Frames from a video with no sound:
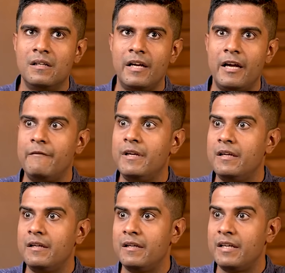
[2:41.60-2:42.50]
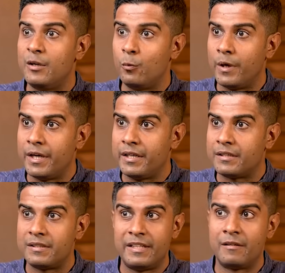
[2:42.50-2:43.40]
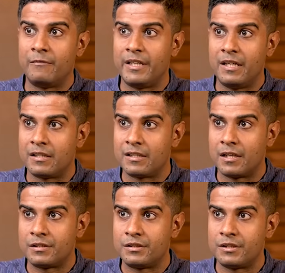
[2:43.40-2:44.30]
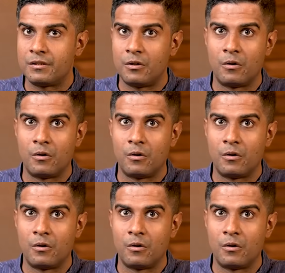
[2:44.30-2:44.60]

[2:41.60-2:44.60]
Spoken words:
heavy in weight, they are very lethargic,